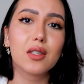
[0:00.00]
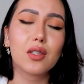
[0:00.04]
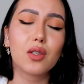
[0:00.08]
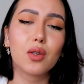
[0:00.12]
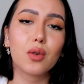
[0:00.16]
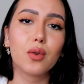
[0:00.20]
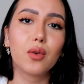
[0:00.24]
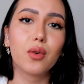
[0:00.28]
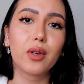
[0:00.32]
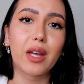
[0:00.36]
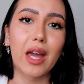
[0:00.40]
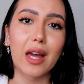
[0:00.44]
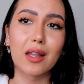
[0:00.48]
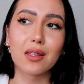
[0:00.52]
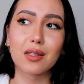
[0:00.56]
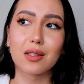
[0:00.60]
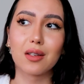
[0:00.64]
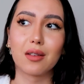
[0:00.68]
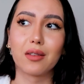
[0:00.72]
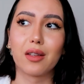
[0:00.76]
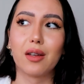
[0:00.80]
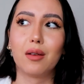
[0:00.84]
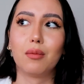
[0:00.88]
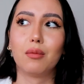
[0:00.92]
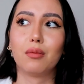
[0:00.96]
to
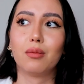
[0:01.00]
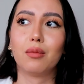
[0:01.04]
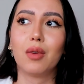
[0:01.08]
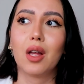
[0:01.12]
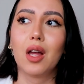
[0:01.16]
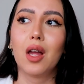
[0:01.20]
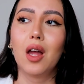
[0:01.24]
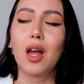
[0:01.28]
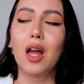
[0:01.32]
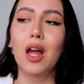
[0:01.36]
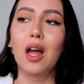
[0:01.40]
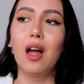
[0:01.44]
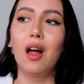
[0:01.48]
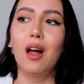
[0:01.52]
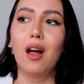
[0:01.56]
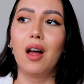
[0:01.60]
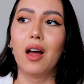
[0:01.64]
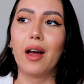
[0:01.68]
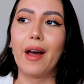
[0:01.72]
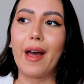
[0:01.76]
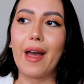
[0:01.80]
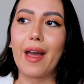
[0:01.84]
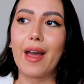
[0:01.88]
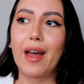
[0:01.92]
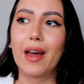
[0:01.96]
cancel them.
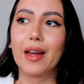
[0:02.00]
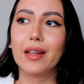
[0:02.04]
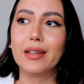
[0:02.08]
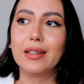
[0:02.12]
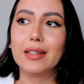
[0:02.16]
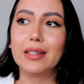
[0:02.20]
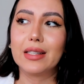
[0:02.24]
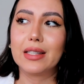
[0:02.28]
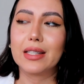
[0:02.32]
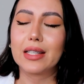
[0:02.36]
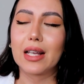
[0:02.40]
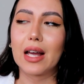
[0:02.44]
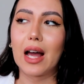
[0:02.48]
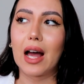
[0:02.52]
And